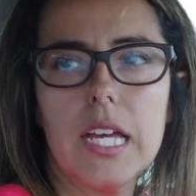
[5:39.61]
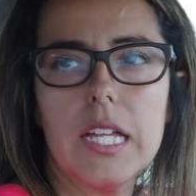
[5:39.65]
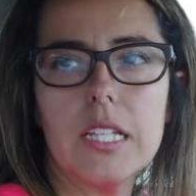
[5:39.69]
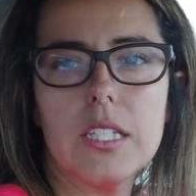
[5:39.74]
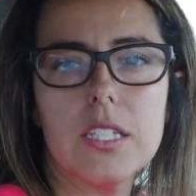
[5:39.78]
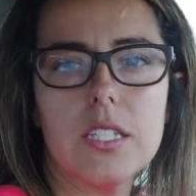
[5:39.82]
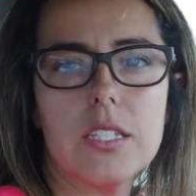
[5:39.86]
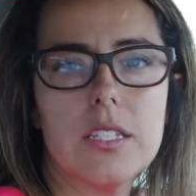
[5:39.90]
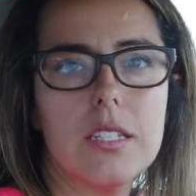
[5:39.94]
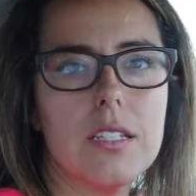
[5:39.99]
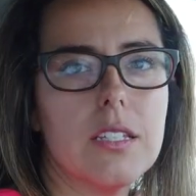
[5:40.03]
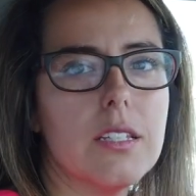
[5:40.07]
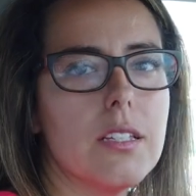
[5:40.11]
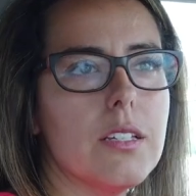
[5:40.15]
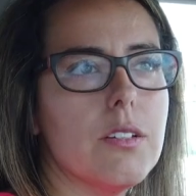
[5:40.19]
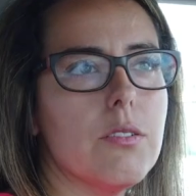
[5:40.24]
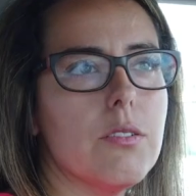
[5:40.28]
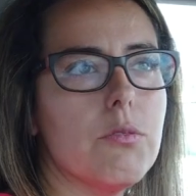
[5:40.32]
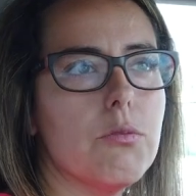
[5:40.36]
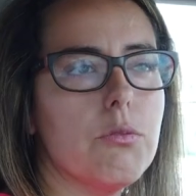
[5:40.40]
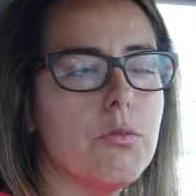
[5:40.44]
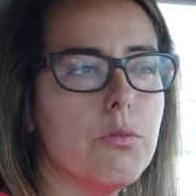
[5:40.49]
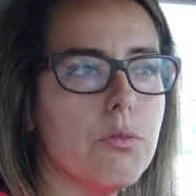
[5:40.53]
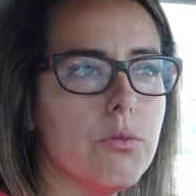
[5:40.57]
it's
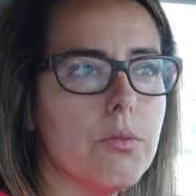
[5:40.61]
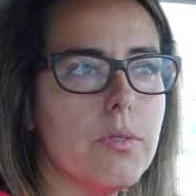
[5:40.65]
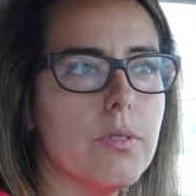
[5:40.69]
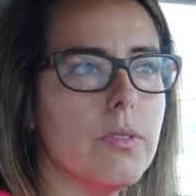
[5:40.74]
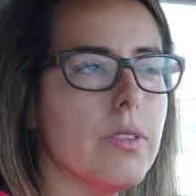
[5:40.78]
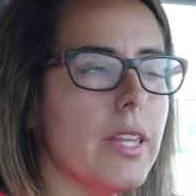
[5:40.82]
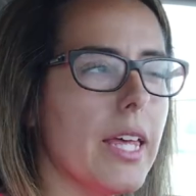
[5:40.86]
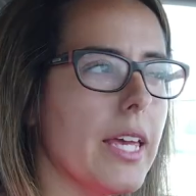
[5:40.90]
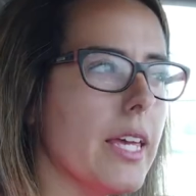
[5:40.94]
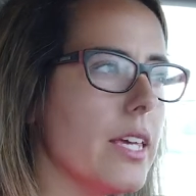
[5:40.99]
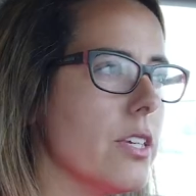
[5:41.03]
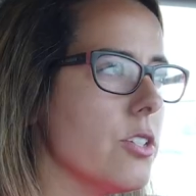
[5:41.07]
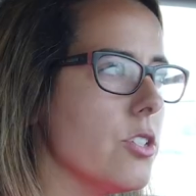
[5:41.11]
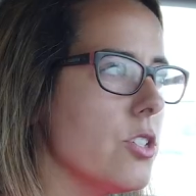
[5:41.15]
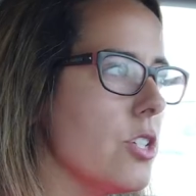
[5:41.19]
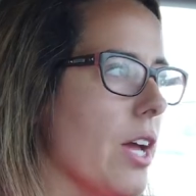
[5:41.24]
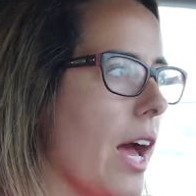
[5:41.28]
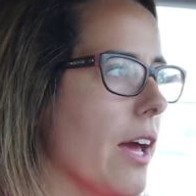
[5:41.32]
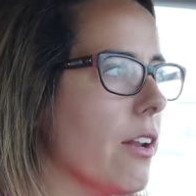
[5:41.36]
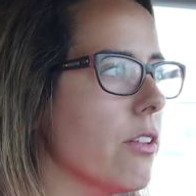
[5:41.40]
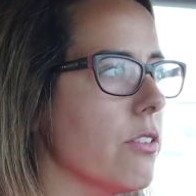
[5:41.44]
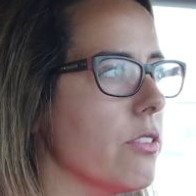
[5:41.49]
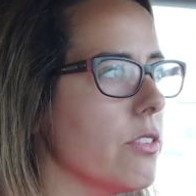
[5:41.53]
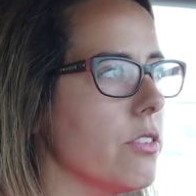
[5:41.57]
like,
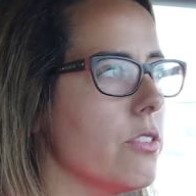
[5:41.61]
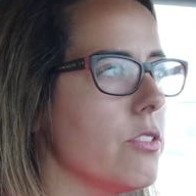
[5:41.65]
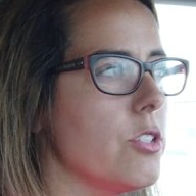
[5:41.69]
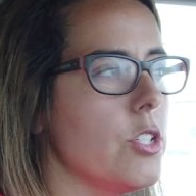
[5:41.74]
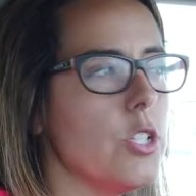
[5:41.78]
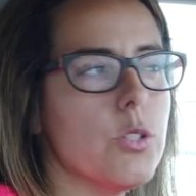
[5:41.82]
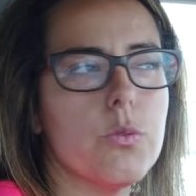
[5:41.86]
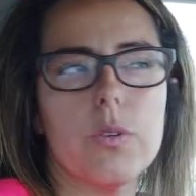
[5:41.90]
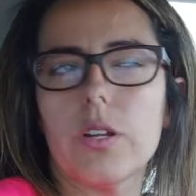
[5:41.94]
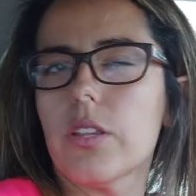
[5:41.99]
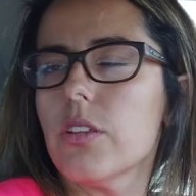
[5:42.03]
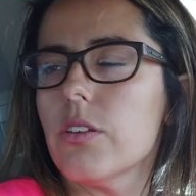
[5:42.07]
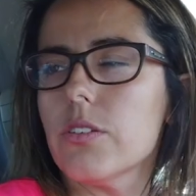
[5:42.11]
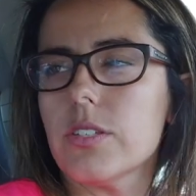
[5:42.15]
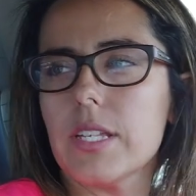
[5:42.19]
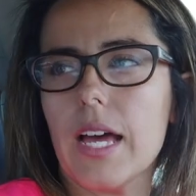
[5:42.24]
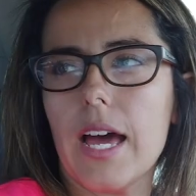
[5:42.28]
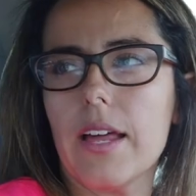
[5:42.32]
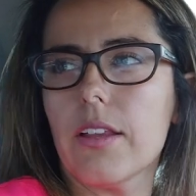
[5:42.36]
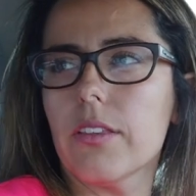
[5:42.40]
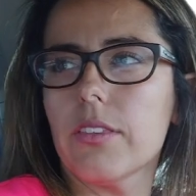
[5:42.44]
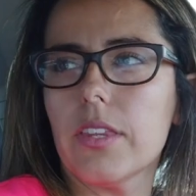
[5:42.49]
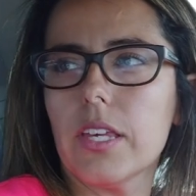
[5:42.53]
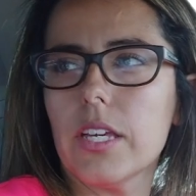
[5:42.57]
she's one of
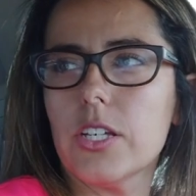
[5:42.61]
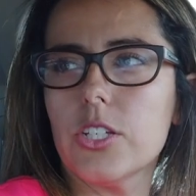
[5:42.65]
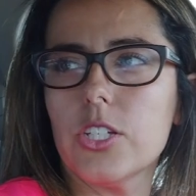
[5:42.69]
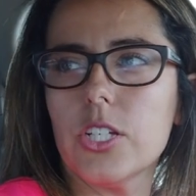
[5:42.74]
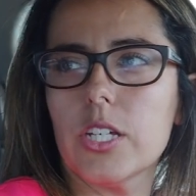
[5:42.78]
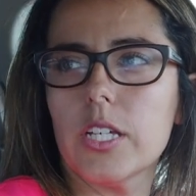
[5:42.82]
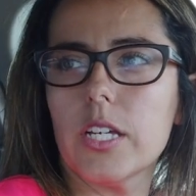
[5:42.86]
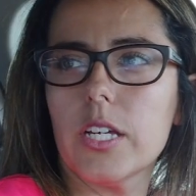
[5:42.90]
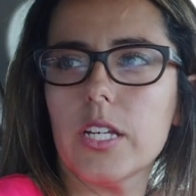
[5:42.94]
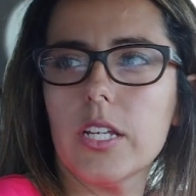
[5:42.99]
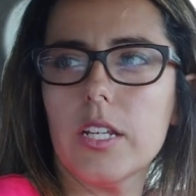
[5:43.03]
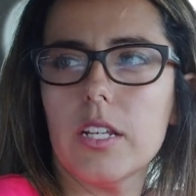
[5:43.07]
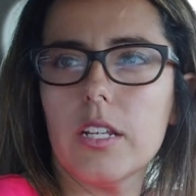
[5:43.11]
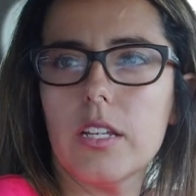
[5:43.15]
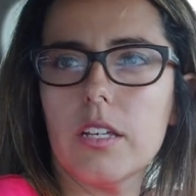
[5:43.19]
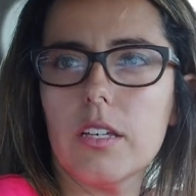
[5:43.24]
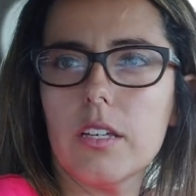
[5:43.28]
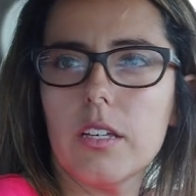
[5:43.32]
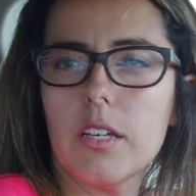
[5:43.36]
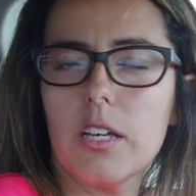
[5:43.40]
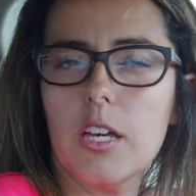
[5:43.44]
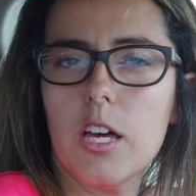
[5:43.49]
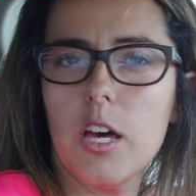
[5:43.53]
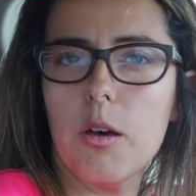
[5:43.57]
those, I don't think she could
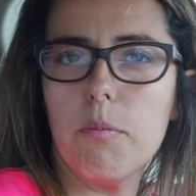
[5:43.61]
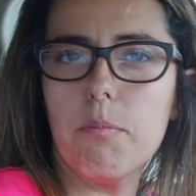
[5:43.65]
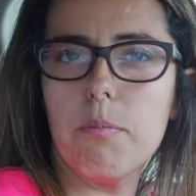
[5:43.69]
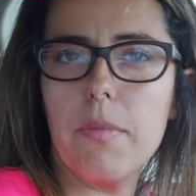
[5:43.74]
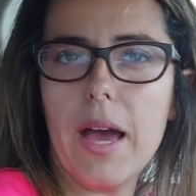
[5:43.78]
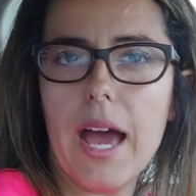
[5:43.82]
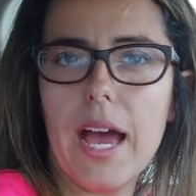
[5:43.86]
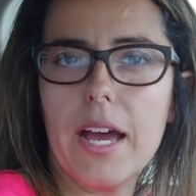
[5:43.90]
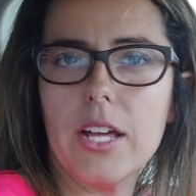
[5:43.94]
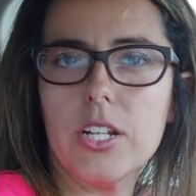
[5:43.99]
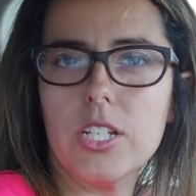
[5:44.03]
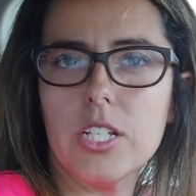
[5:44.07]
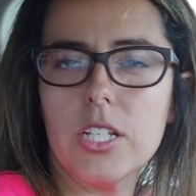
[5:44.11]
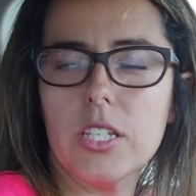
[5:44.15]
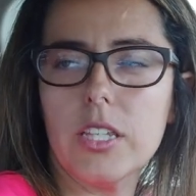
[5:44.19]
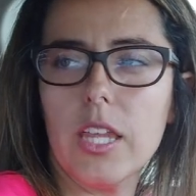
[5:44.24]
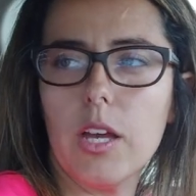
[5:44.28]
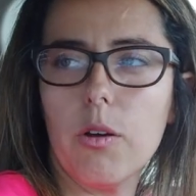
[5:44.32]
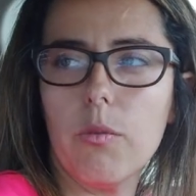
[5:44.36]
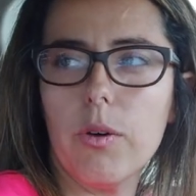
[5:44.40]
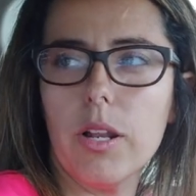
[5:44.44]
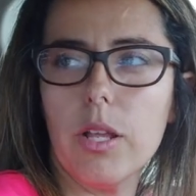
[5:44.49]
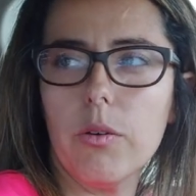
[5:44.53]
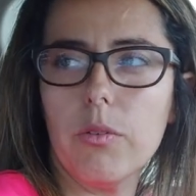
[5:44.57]
imagine
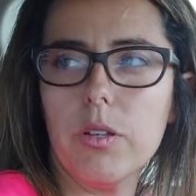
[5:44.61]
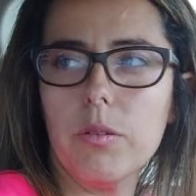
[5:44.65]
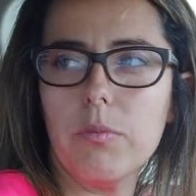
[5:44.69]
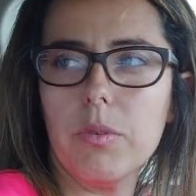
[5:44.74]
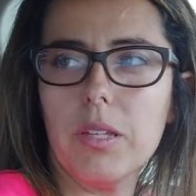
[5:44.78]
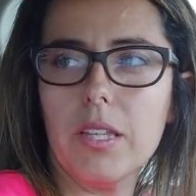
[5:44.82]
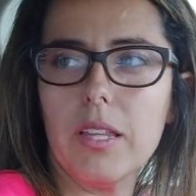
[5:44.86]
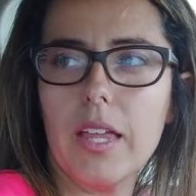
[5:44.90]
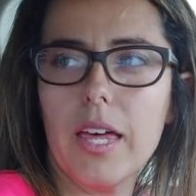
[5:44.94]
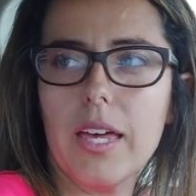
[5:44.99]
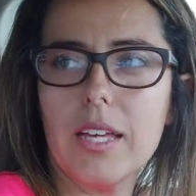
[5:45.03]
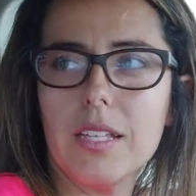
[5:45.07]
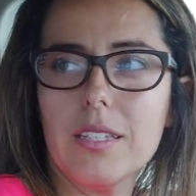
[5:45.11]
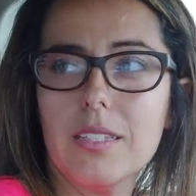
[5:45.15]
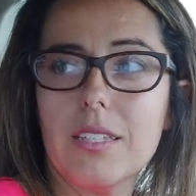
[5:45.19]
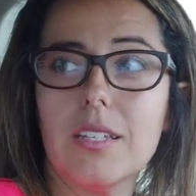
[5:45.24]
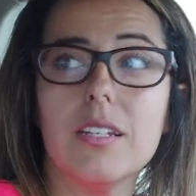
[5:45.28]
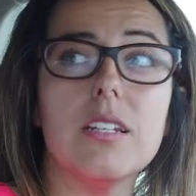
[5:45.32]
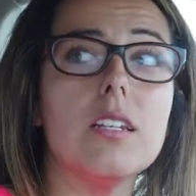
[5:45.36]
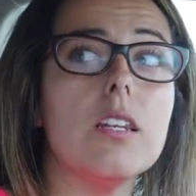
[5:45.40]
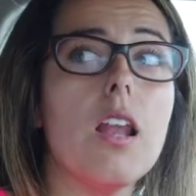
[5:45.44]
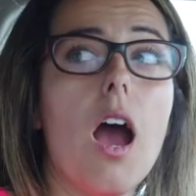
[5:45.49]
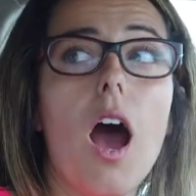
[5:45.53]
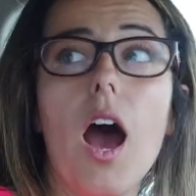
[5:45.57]
like what it would be like
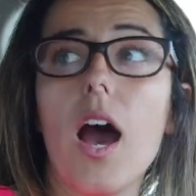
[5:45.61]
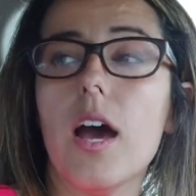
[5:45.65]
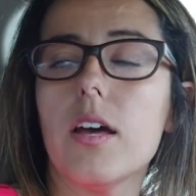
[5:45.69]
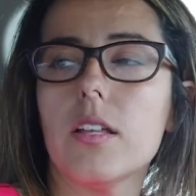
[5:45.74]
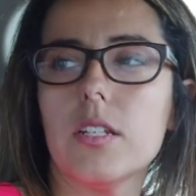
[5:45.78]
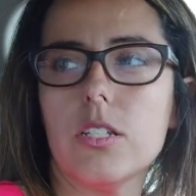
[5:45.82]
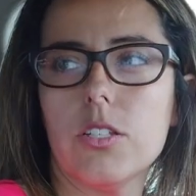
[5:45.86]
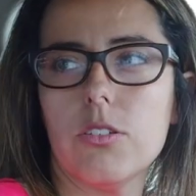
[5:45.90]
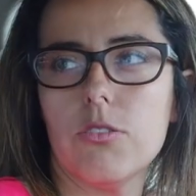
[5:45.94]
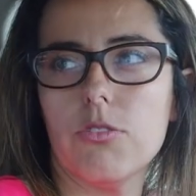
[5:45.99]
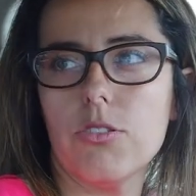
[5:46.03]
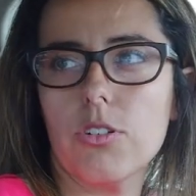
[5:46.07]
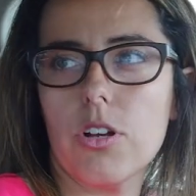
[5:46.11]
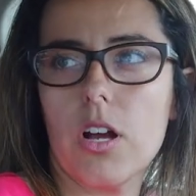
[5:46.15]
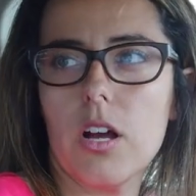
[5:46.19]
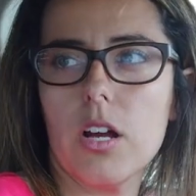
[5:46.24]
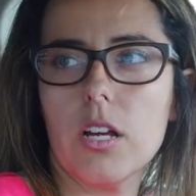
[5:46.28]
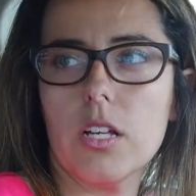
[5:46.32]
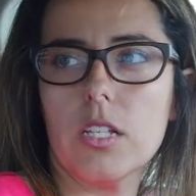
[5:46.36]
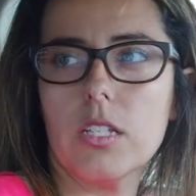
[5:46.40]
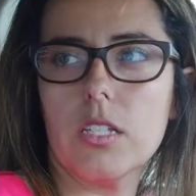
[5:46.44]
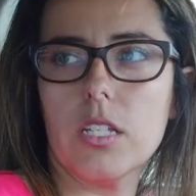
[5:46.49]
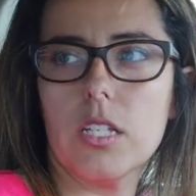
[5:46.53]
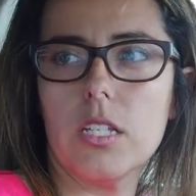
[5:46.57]
to not do
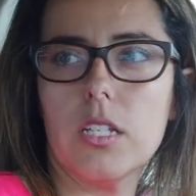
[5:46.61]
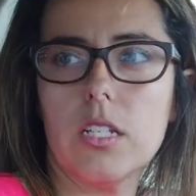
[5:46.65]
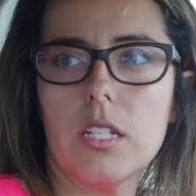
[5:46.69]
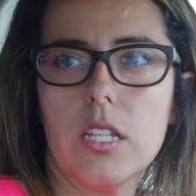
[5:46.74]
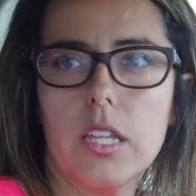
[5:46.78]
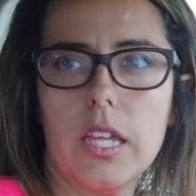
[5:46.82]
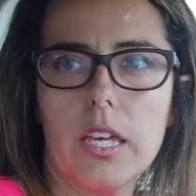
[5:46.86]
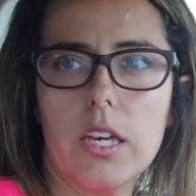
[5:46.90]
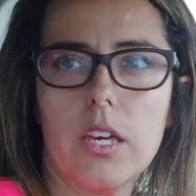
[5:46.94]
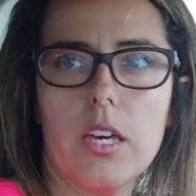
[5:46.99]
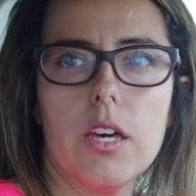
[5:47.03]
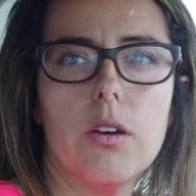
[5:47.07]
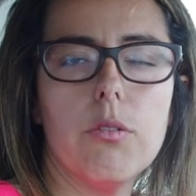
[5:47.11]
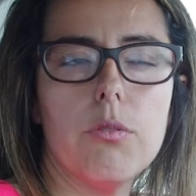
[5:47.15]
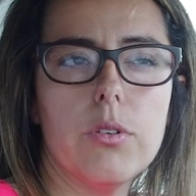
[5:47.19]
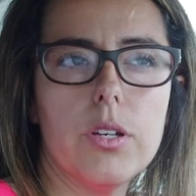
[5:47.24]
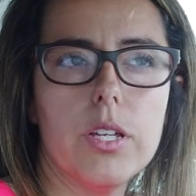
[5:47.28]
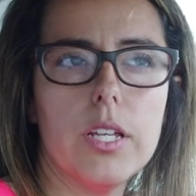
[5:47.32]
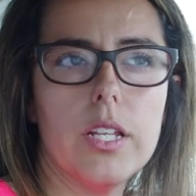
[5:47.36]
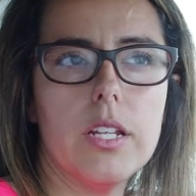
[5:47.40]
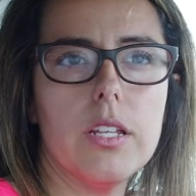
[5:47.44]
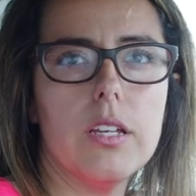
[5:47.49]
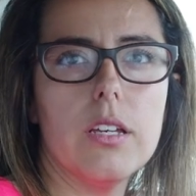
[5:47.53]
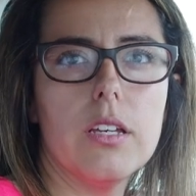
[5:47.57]
drugs, and like it
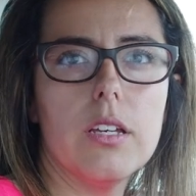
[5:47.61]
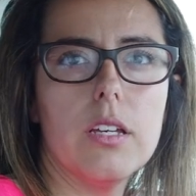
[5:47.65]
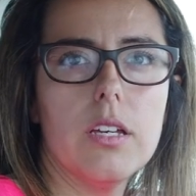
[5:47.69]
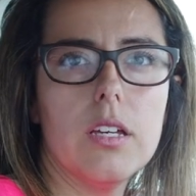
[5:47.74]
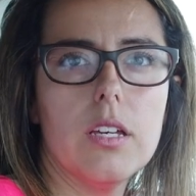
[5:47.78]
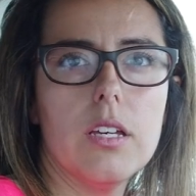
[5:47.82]
would